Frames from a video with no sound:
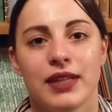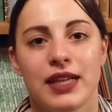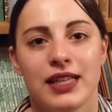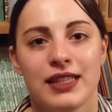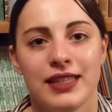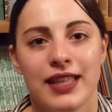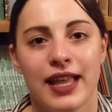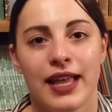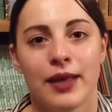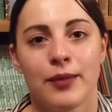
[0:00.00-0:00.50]

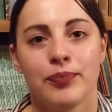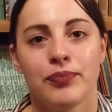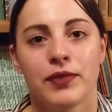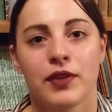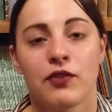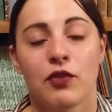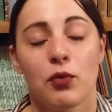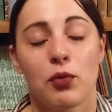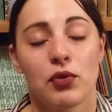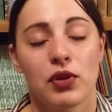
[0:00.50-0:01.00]
in there
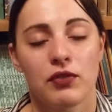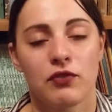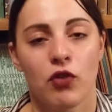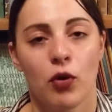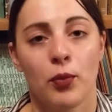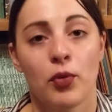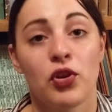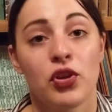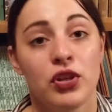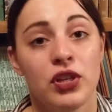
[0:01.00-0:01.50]

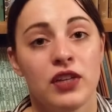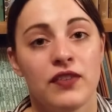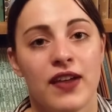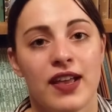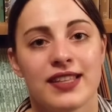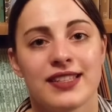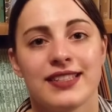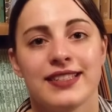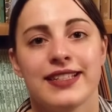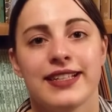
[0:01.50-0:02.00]
from a
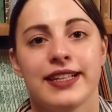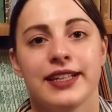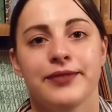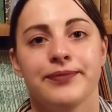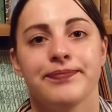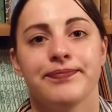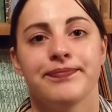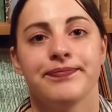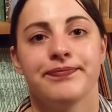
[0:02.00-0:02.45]
university